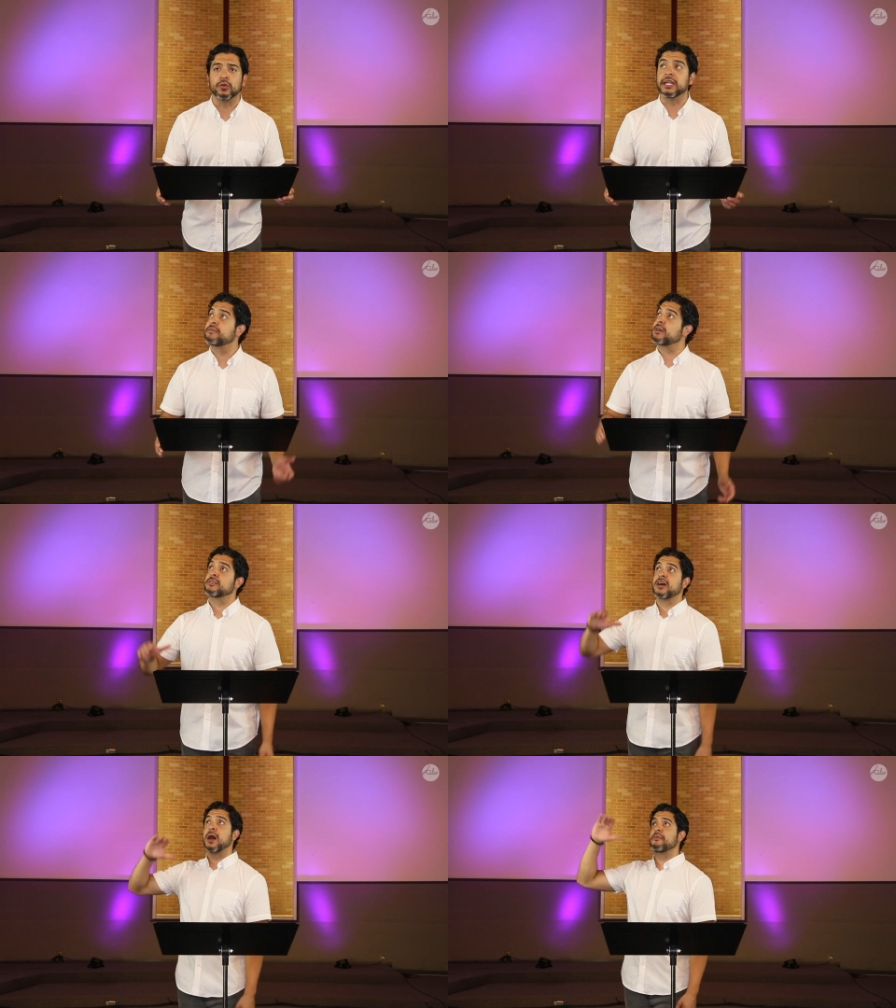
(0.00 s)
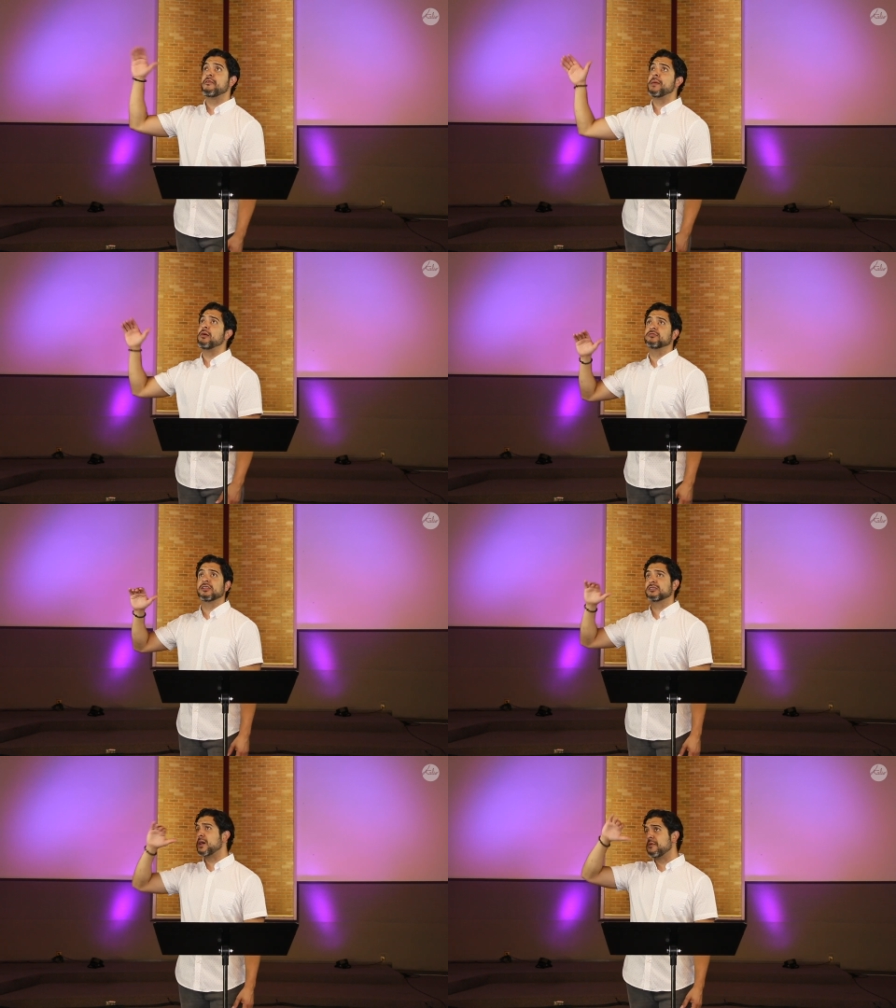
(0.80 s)
who lived on top of a
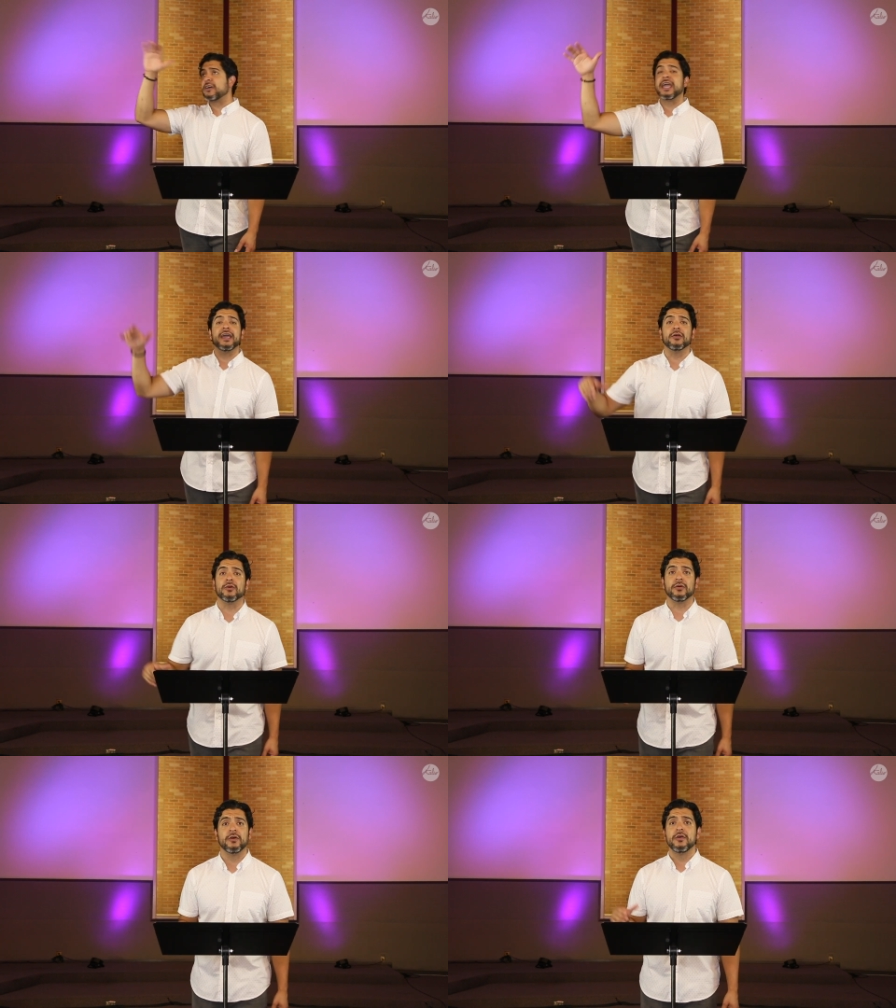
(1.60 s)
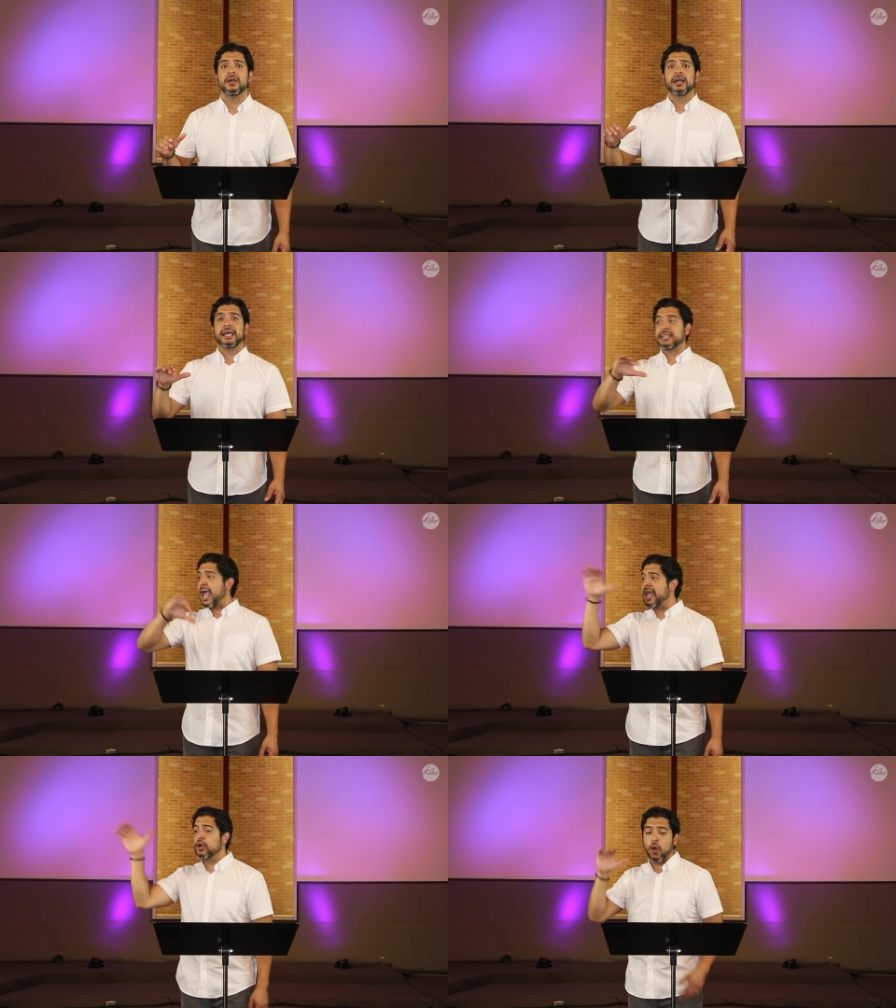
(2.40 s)
mountain, top of a hill, and
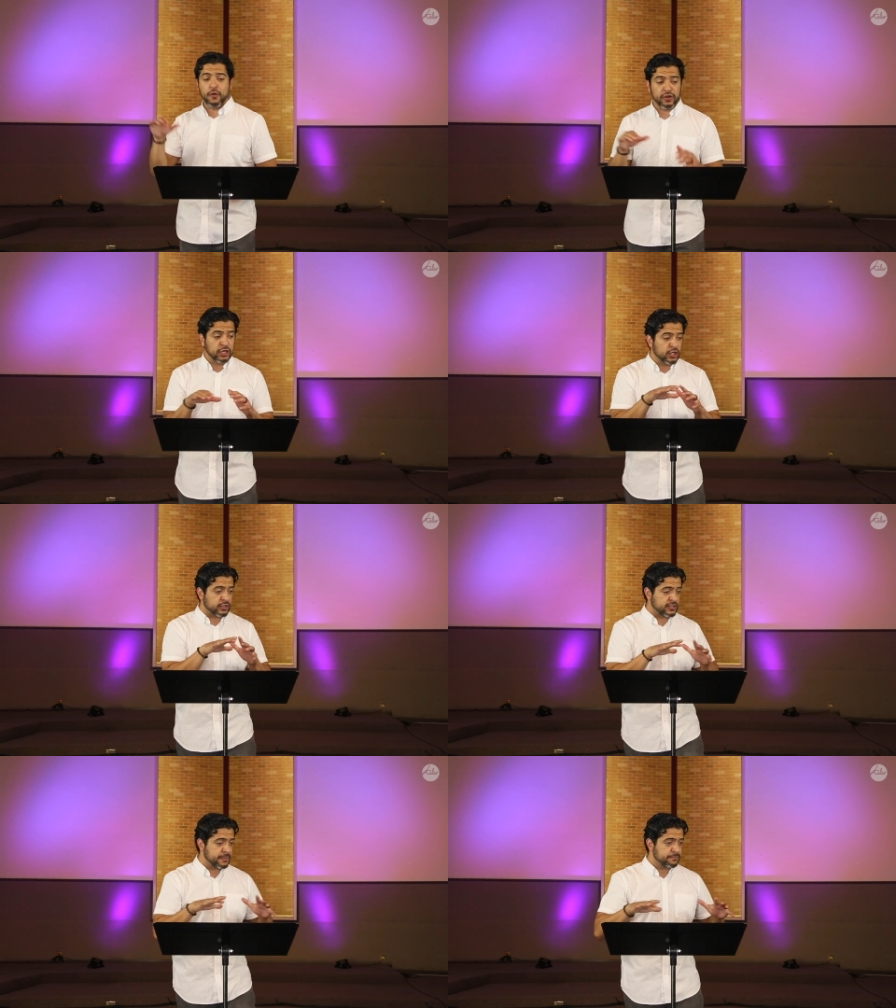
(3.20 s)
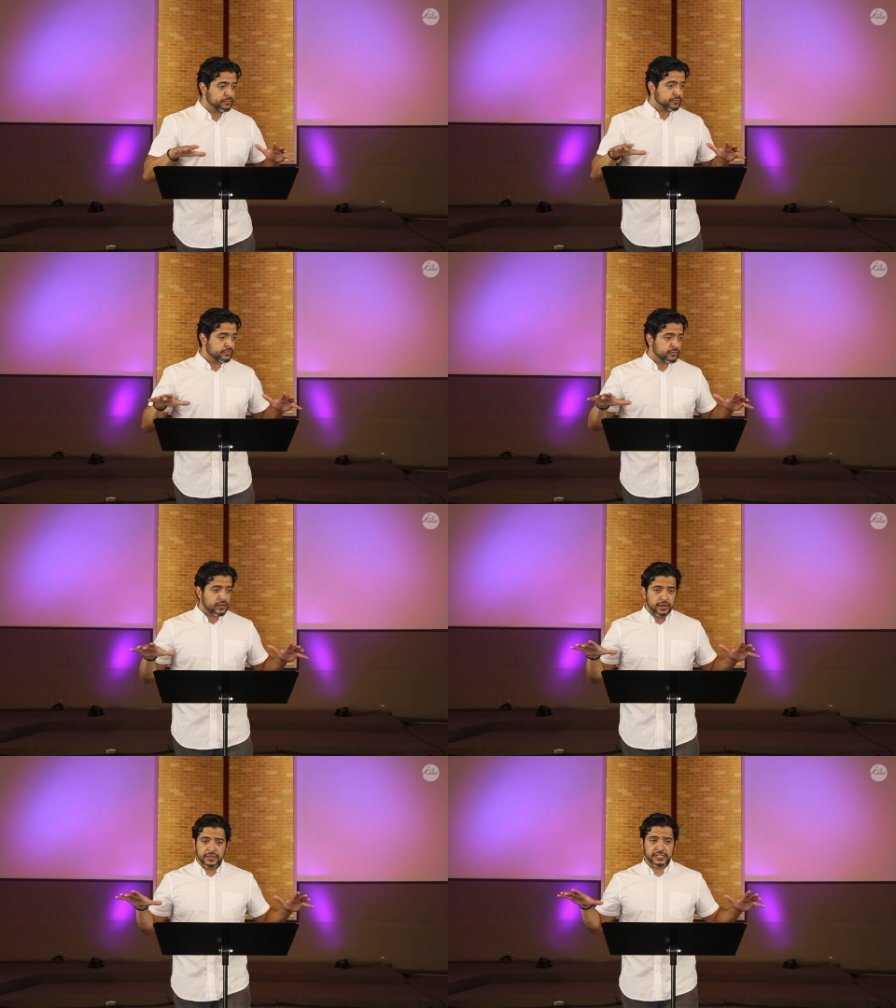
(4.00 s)
that hill overlooked
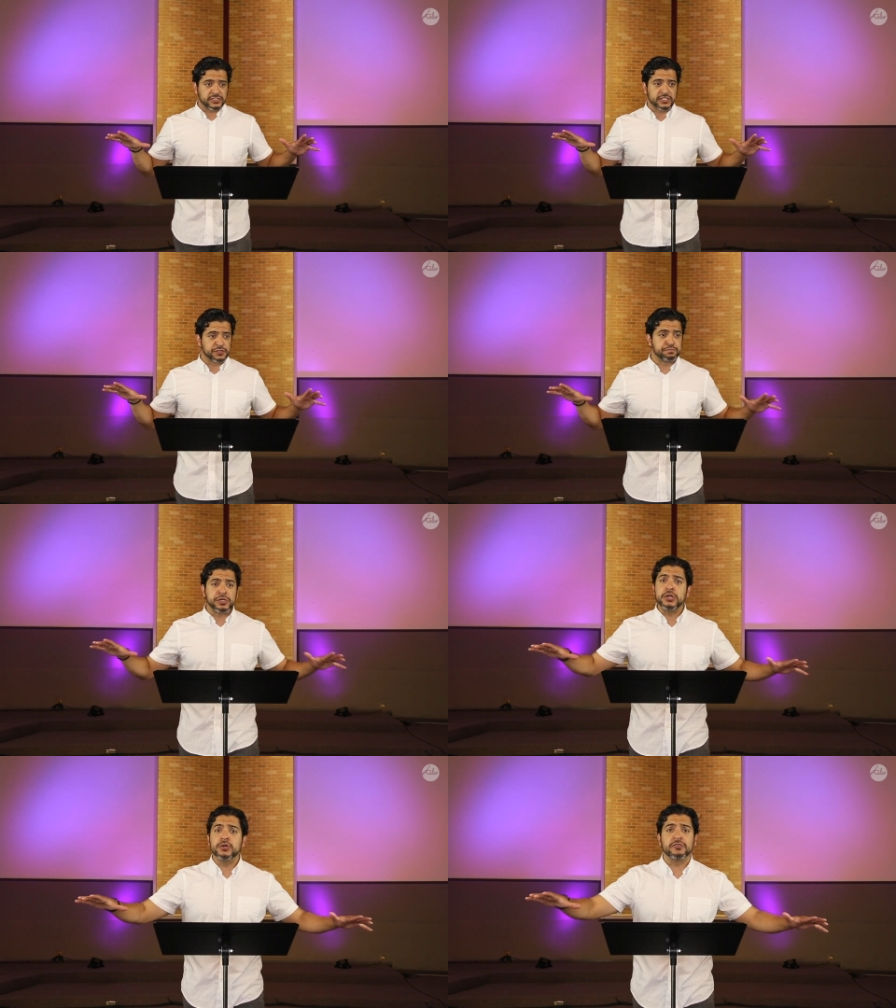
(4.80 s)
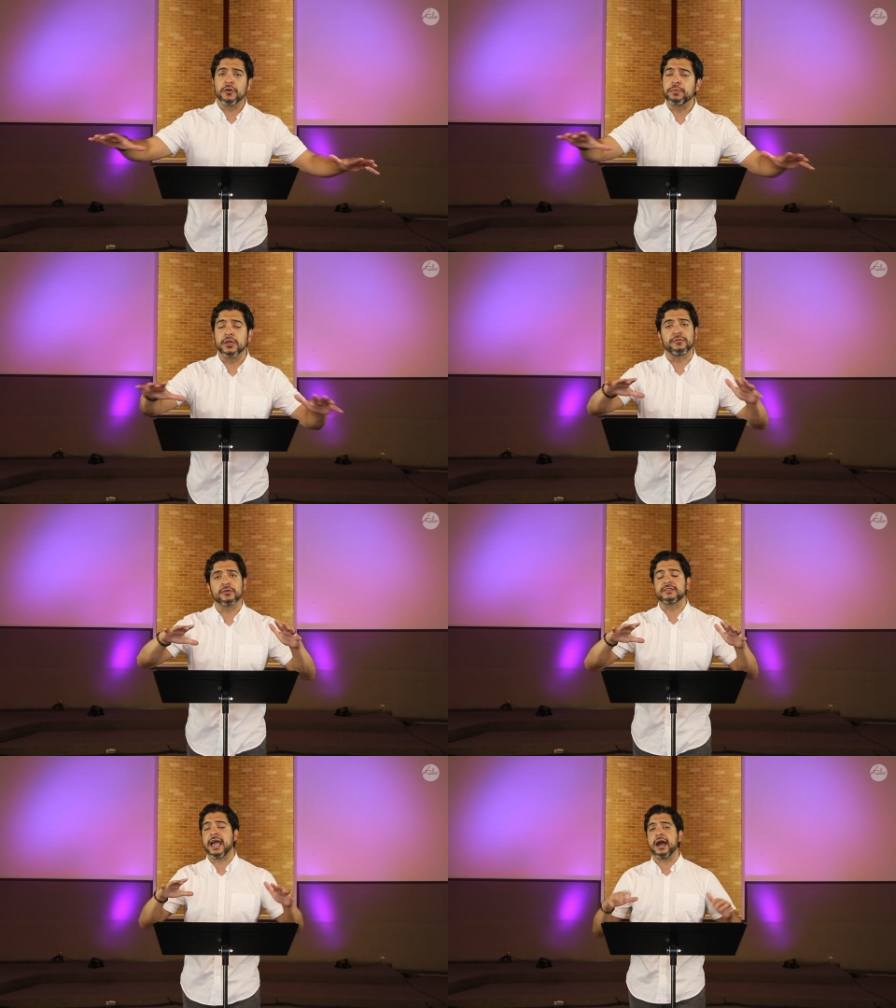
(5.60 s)
this, this beautiful,
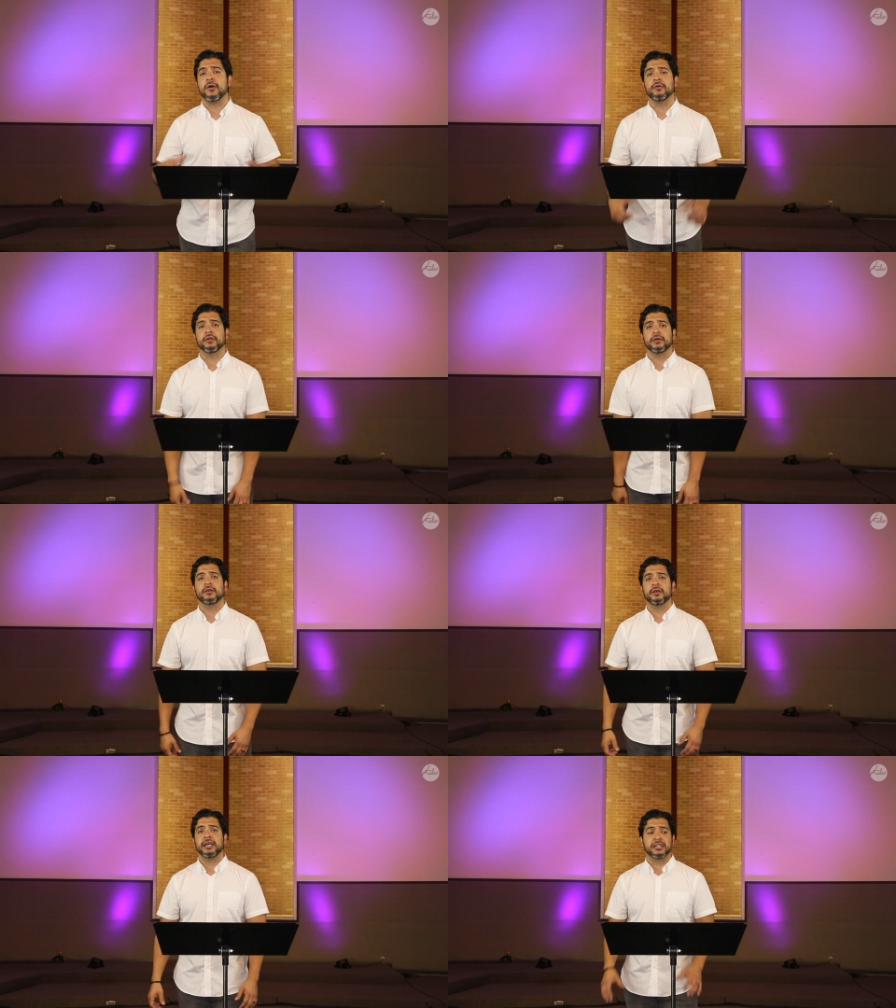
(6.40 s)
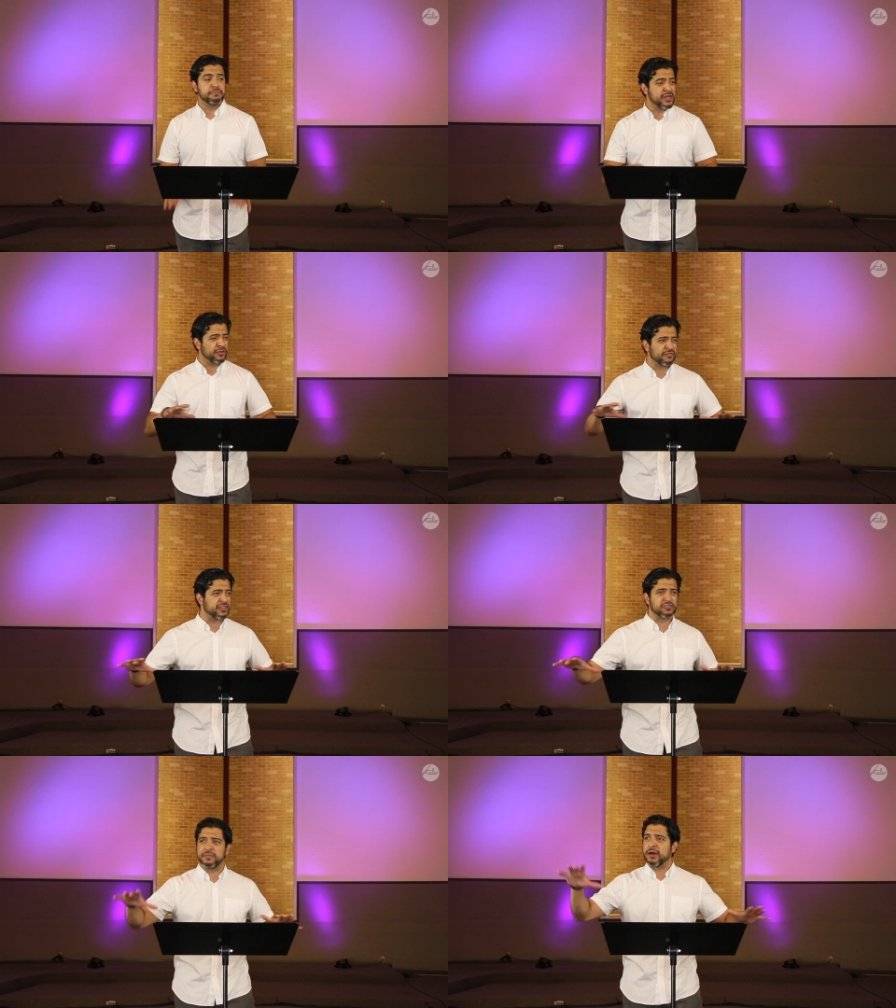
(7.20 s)
beautiful town in the middle of
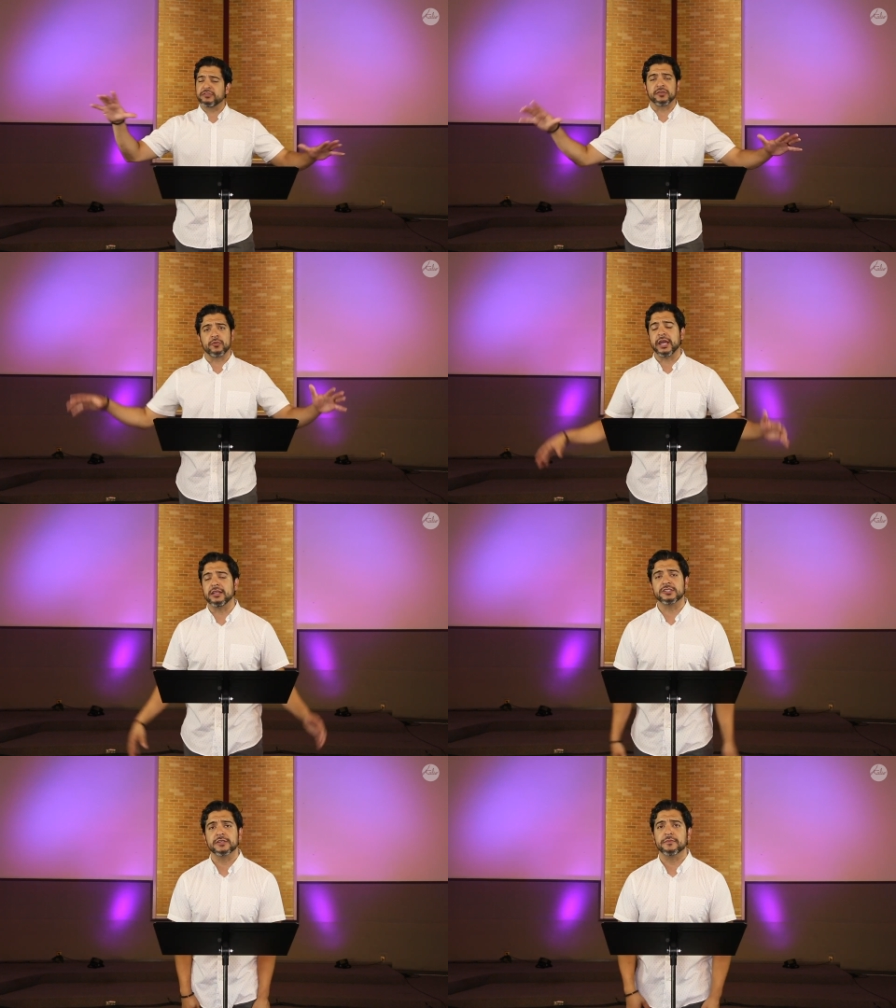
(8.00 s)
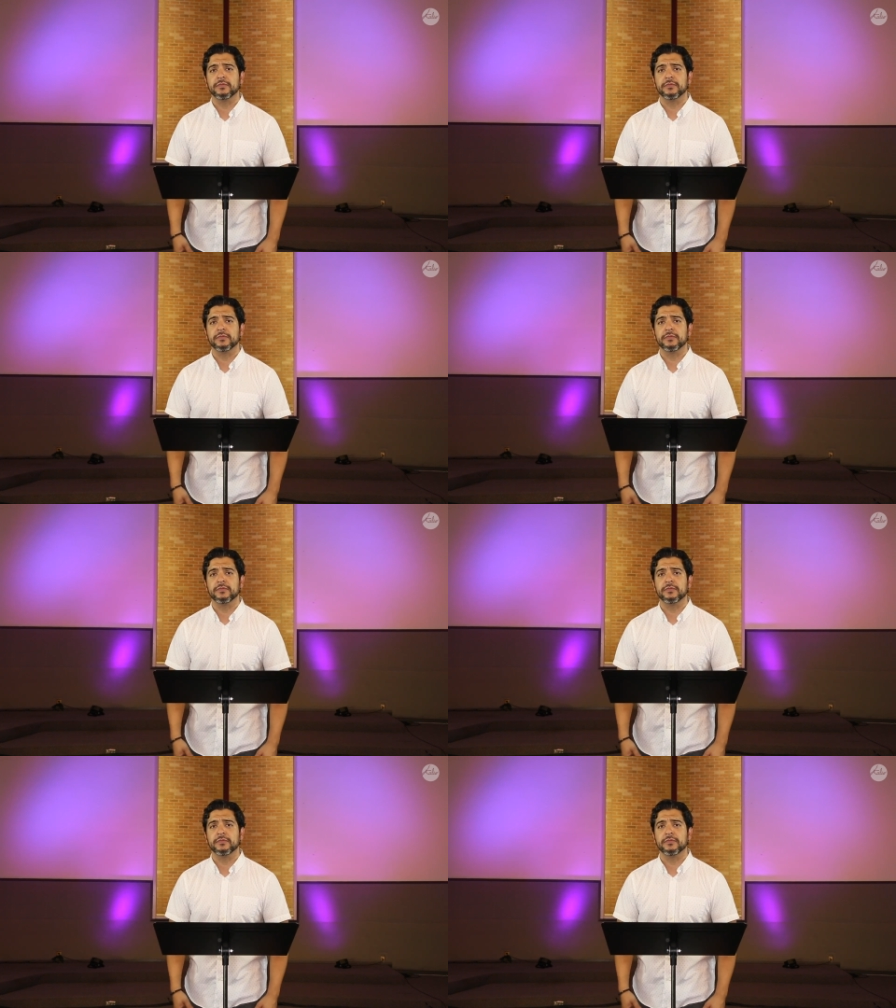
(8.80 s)
this mountain range.